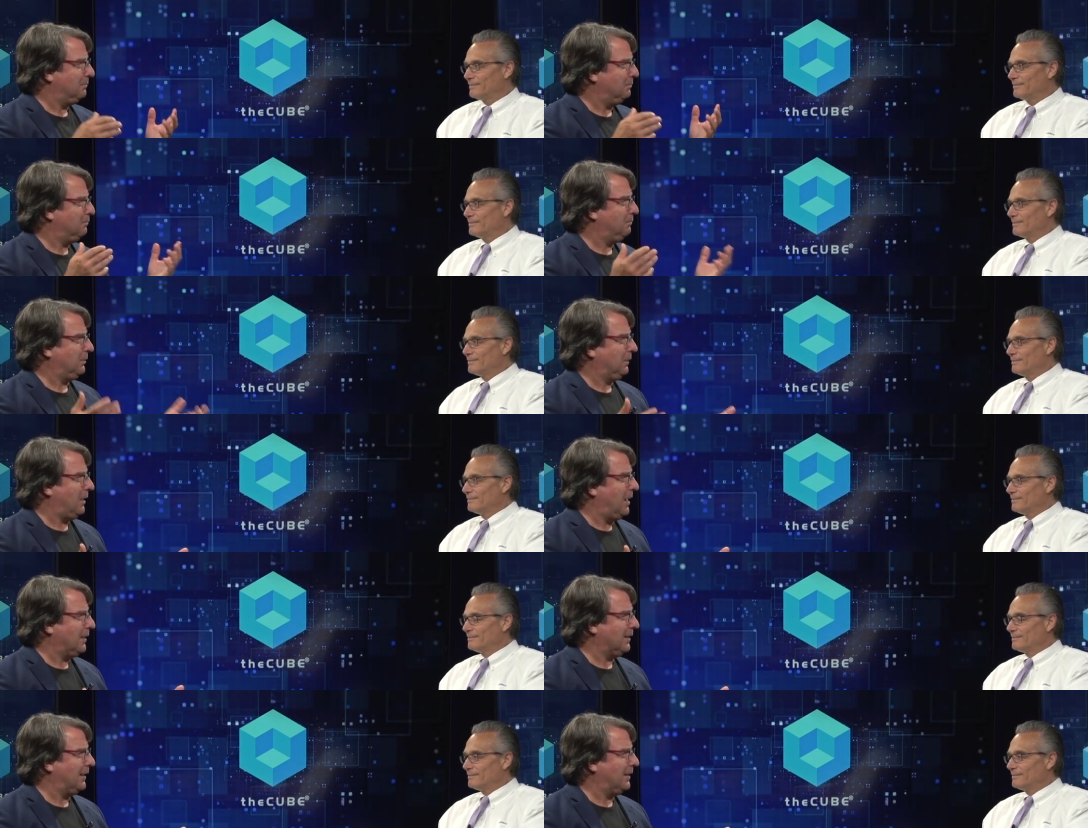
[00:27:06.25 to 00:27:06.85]

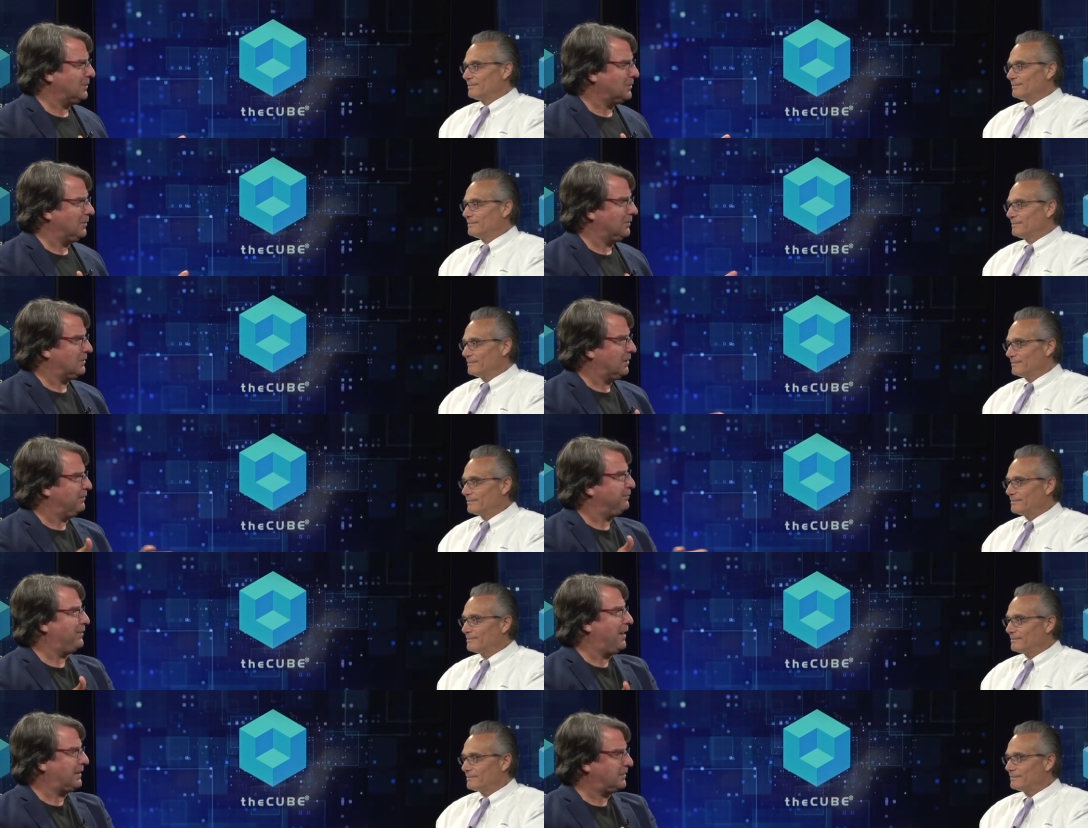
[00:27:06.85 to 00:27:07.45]
Speaker 1: blogging services.
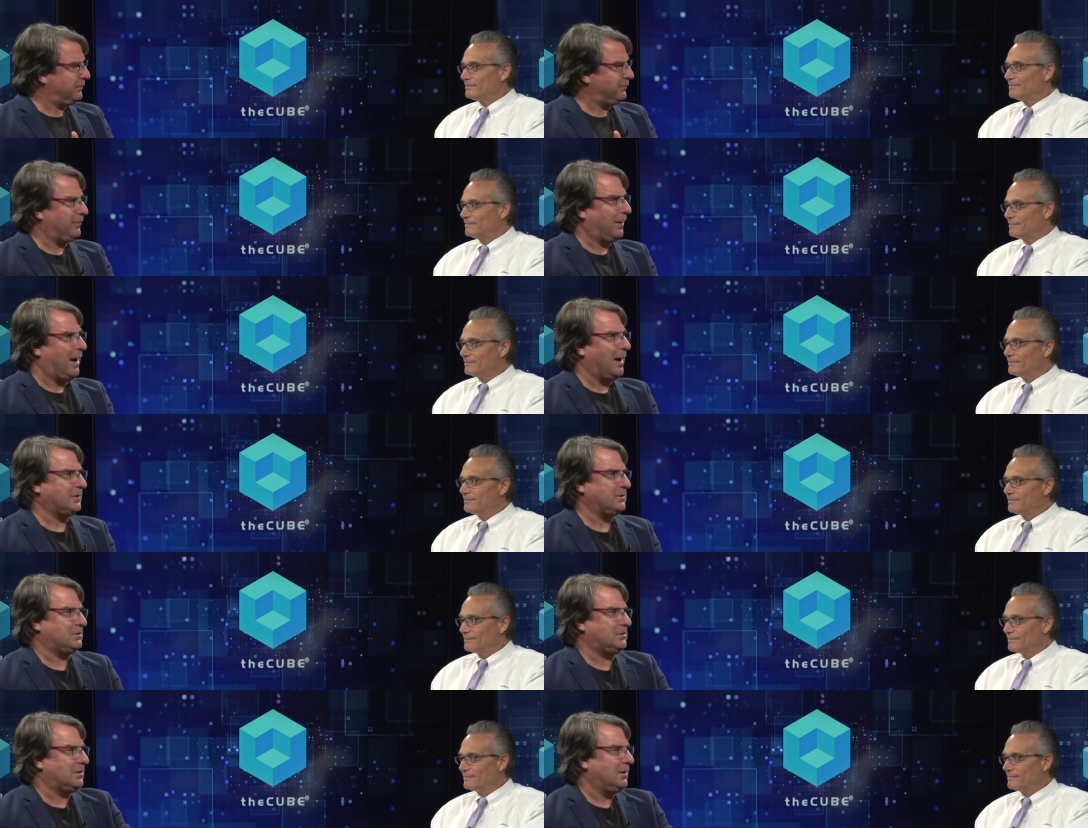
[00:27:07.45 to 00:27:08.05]
And Fox
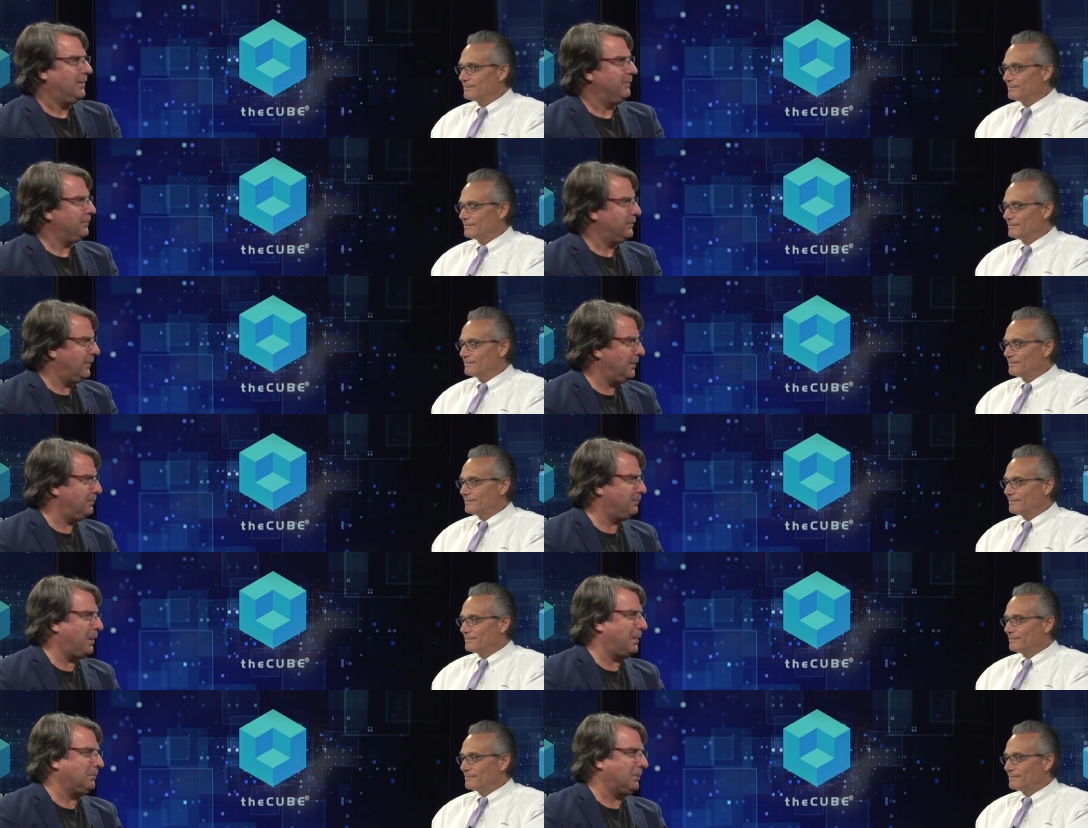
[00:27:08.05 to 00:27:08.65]
Vox
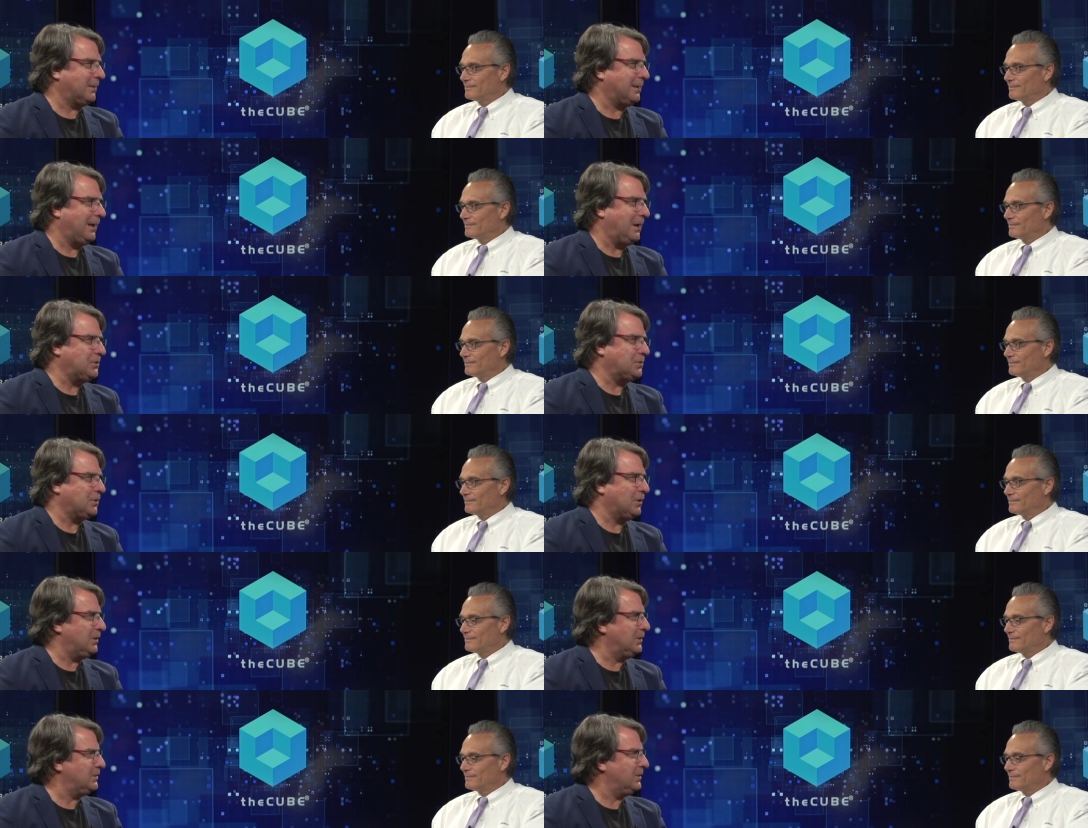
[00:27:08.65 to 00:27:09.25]

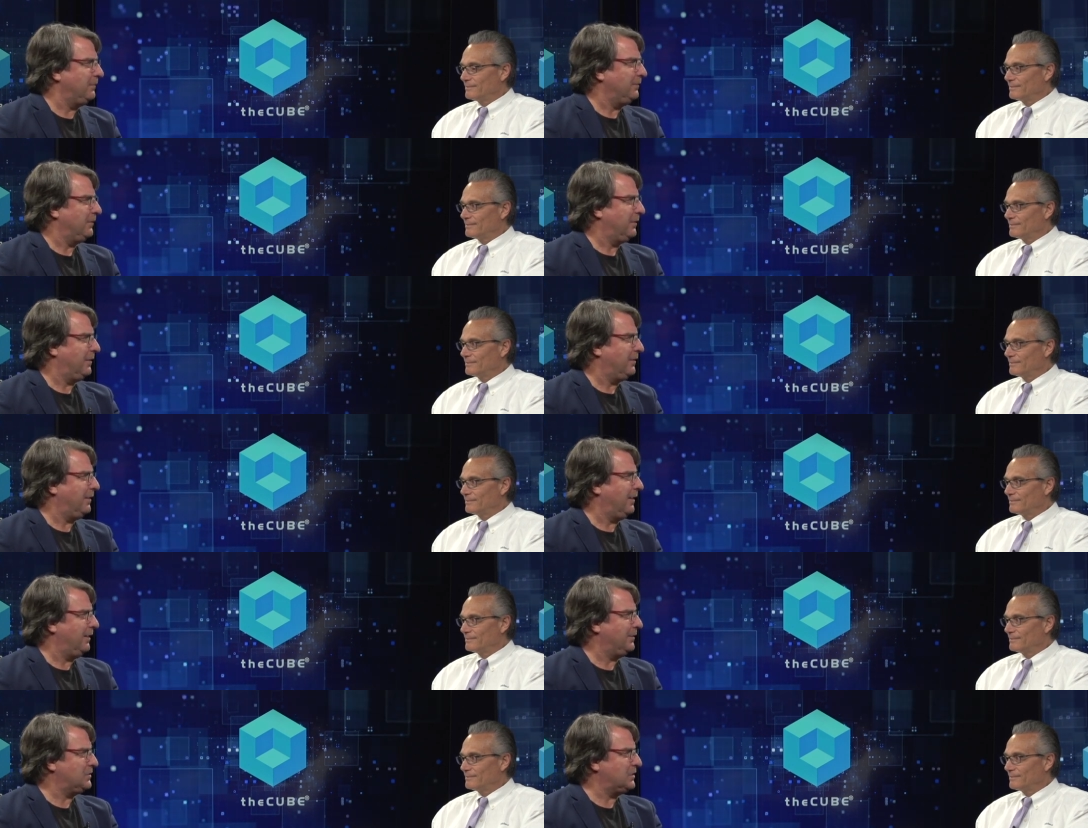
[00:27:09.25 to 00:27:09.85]
publication
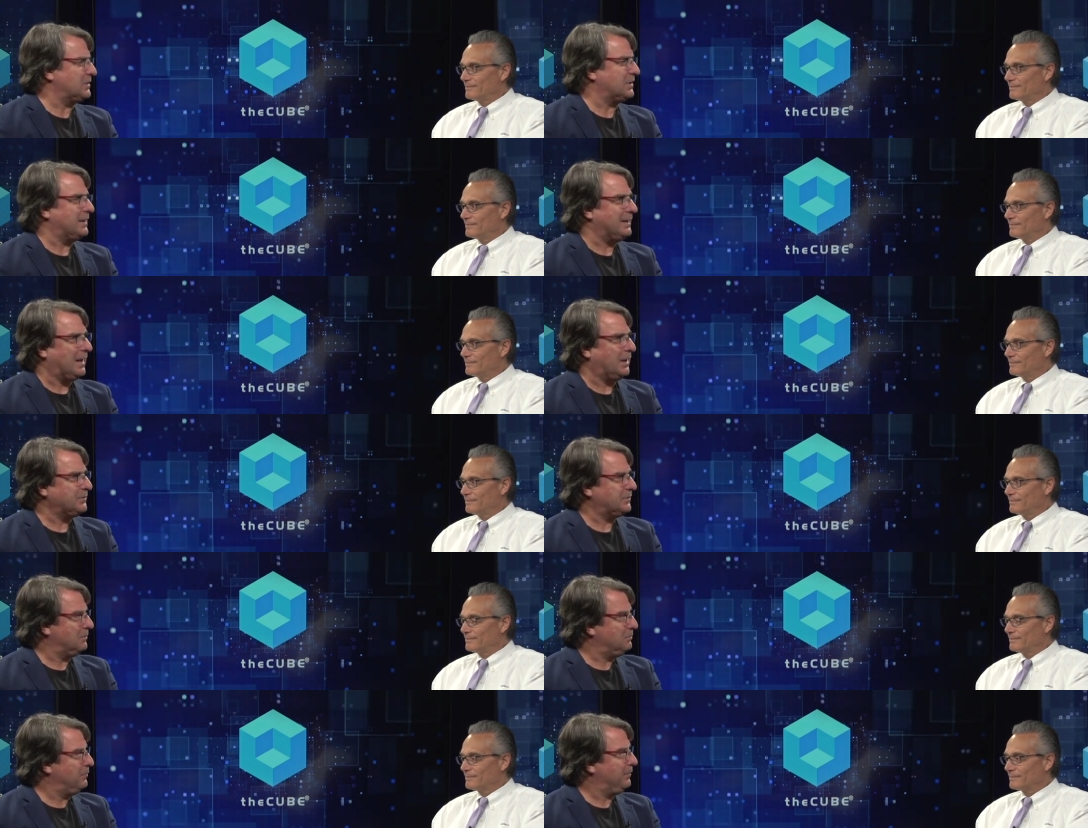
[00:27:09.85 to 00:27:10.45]
uh, just
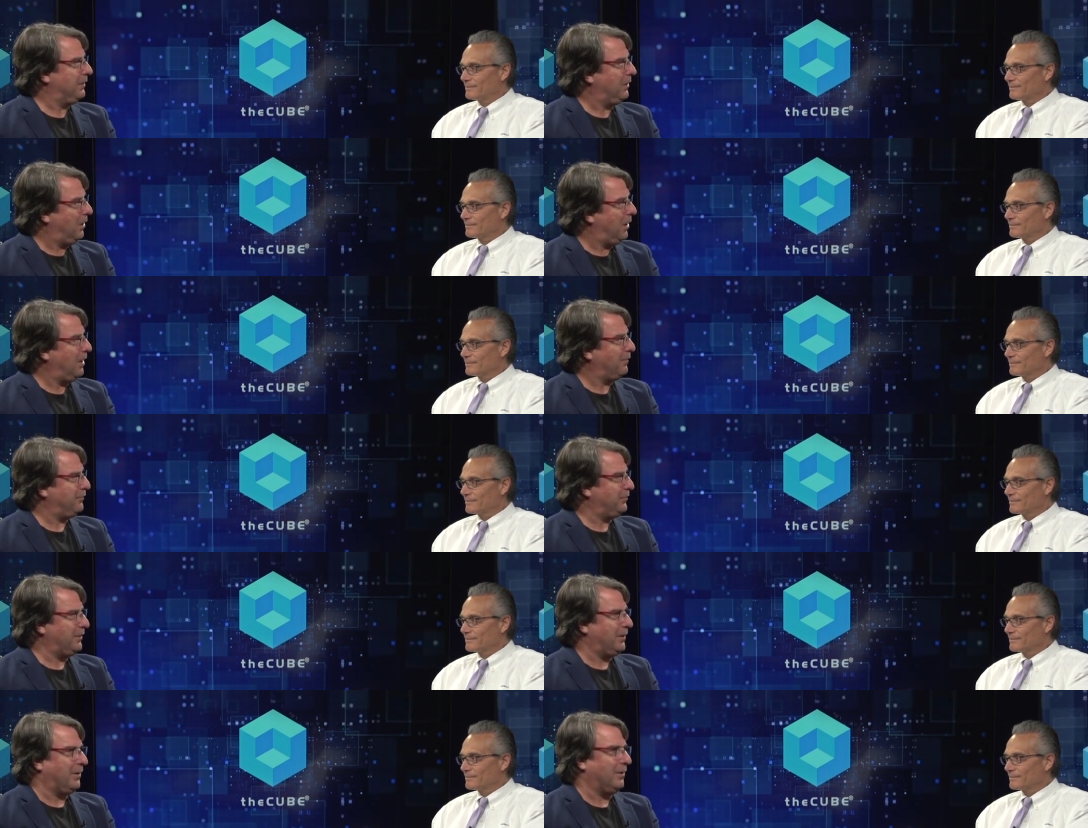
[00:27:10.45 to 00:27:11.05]
announced they're moving
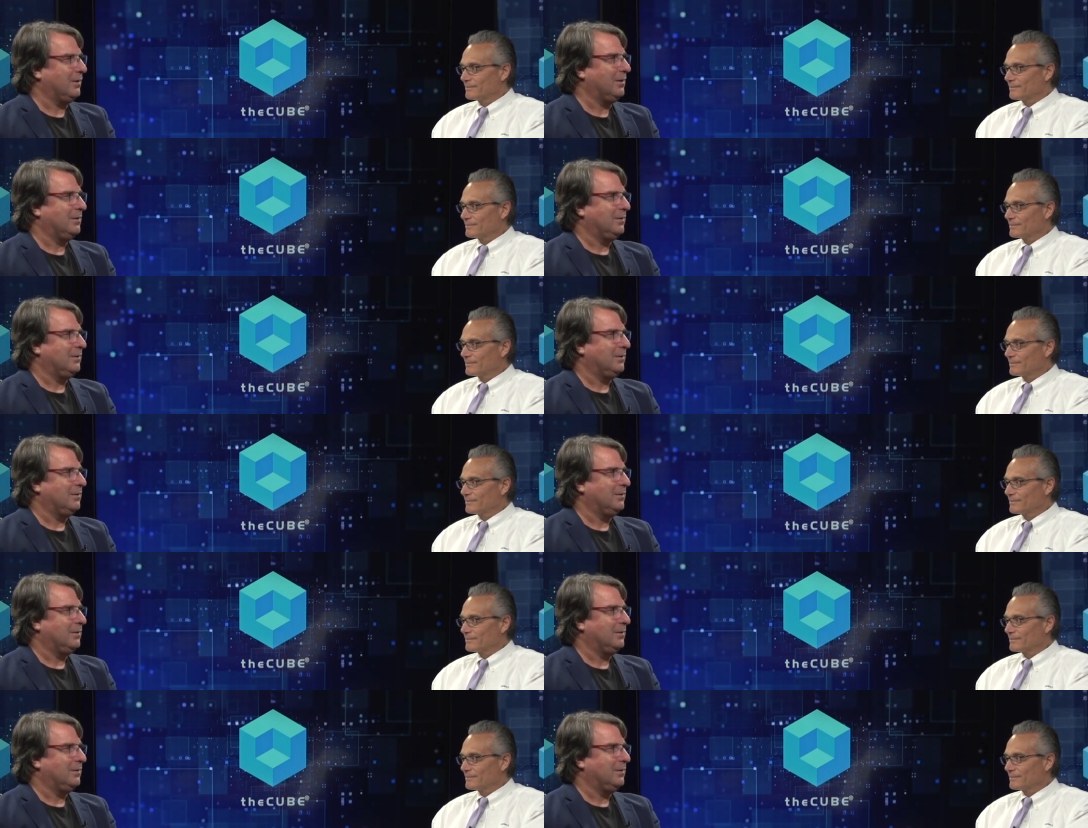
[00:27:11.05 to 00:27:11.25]
off their